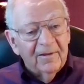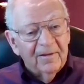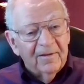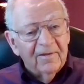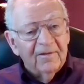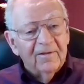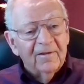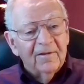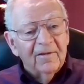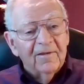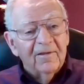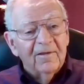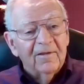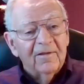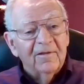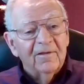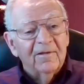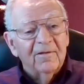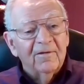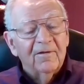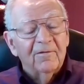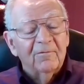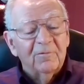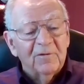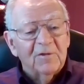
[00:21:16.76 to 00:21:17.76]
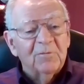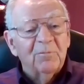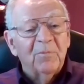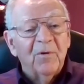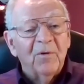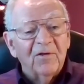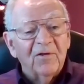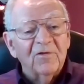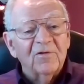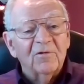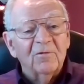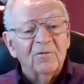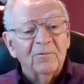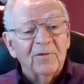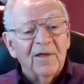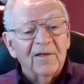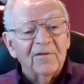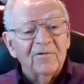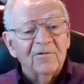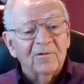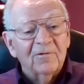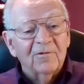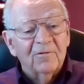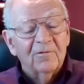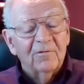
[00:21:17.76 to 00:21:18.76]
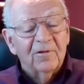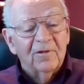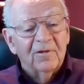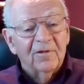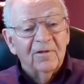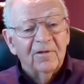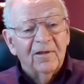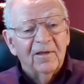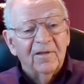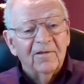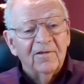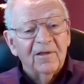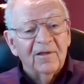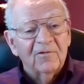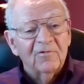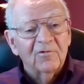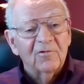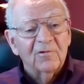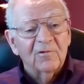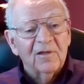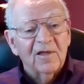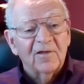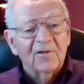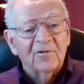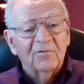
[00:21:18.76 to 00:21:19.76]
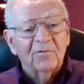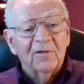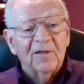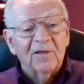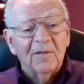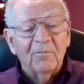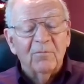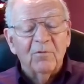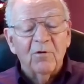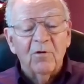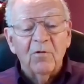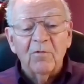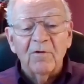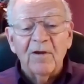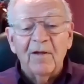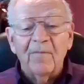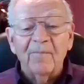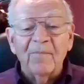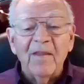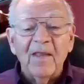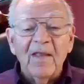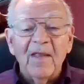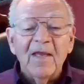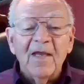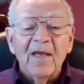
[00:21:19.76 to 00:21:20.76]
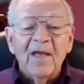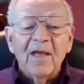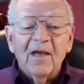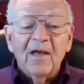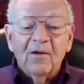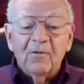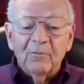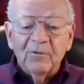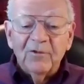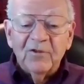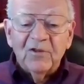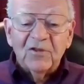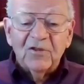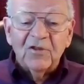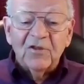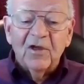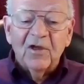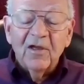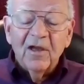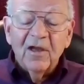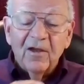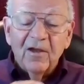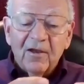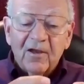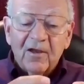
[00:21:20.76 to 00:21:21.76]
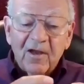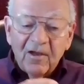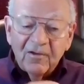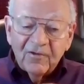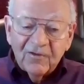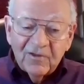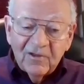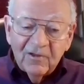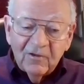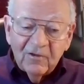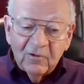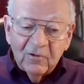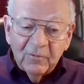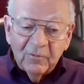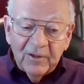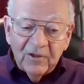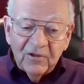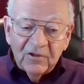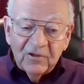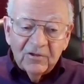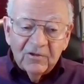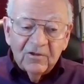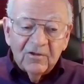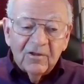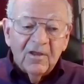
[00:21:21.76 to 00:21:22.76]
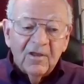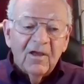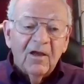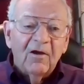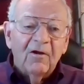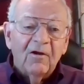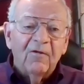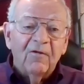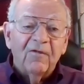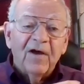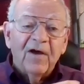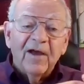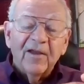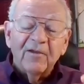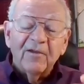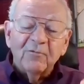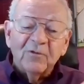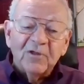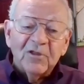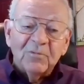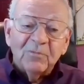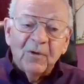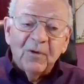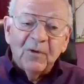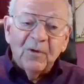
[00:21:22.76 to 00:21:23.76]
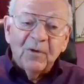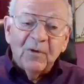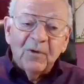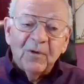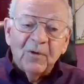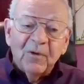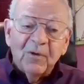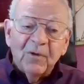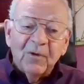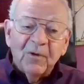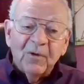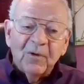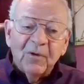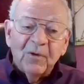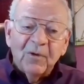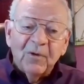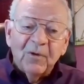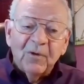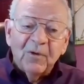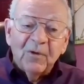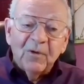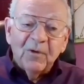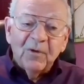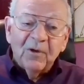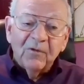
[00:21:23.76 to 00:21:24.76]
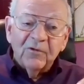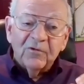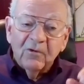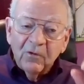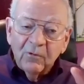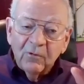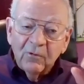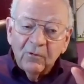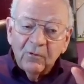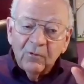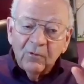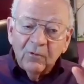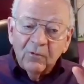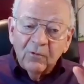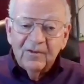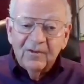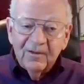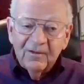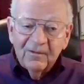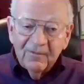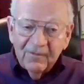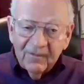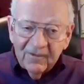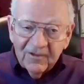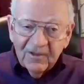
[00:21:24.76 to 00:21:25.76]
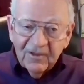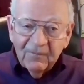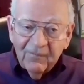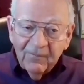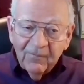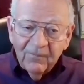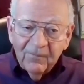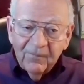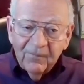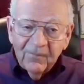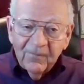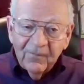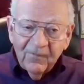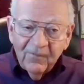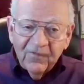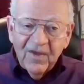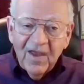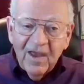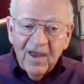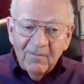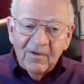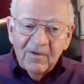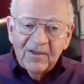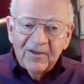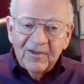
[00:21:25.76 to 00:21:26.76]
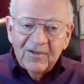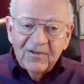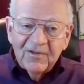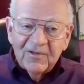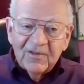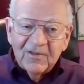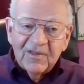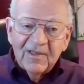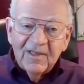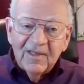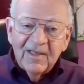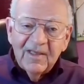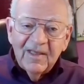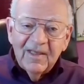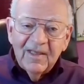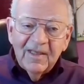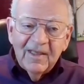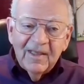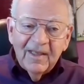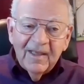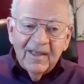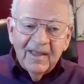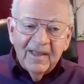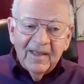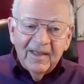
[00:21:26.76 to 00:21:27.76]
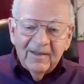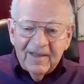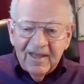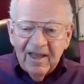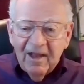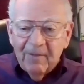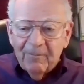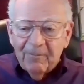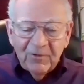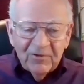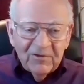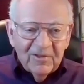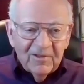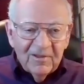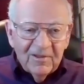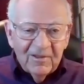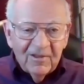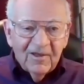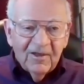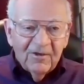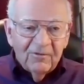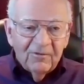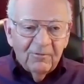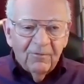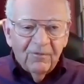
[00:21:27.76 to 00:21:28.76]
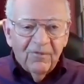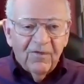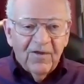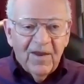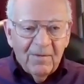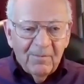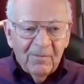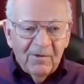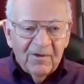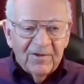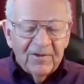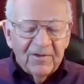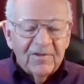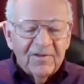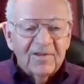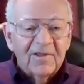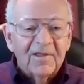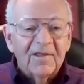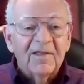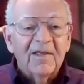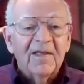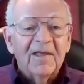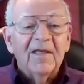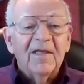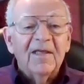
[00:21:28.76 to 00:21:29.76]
in response to the exercise training program. We saw a concentration of high responders or low responders in some families and the opposite in other families.